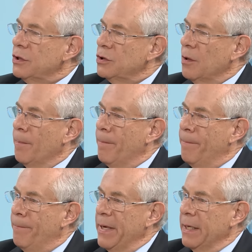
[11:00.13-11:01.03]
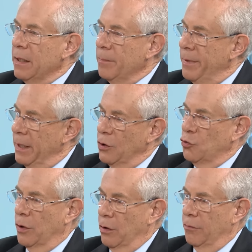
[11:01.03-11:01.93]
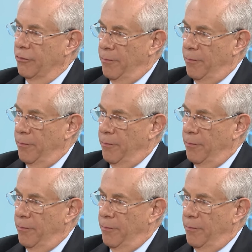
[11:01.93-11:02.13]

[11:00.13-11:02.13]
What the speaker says: is a big, big trigger for